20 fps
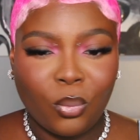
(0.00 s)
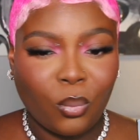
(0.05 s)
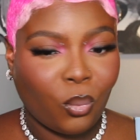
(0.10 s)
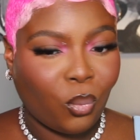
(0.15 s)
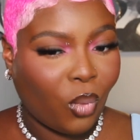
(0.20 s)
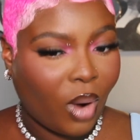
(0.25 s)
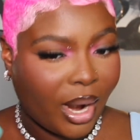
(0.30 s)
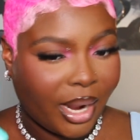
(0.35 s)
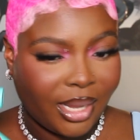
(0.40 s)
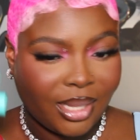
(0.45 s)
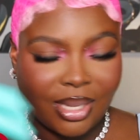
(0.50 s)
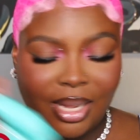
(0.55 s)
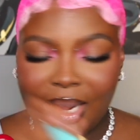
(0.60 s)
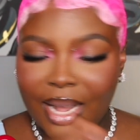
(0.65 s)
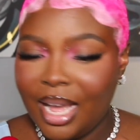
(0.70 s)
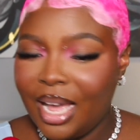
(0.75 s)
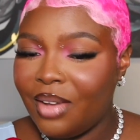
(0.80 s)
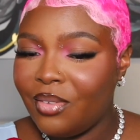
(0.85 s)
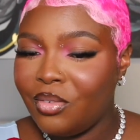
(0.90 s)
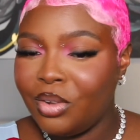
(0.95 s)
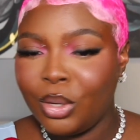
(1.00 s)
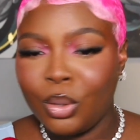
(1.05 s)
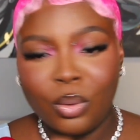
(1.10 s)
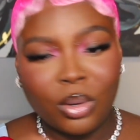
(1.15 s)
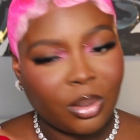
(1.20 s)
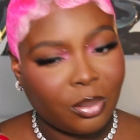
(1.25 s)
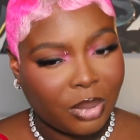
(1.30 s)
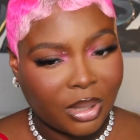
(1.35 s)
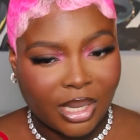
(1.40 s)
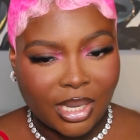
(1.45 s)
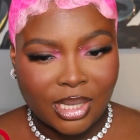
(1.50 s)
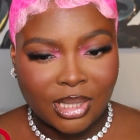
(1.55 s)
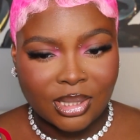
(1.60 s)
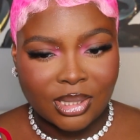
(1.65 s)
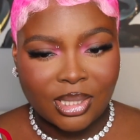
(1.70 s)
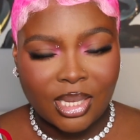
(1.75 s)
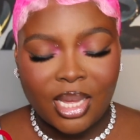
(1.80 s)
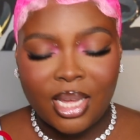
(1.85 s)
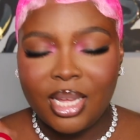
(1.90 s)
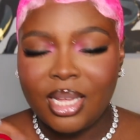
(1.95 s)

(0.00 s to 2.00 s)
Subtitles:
right. Like, I have no complaints.